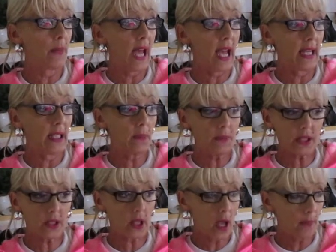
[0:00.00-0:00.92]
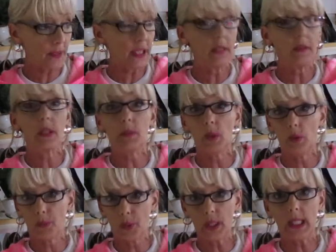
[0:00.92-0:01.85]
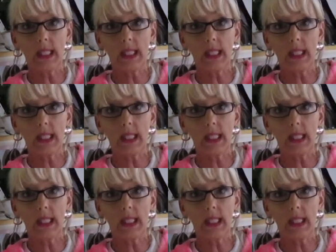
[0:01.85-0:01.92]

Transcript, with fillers: the items um, seem to move pretty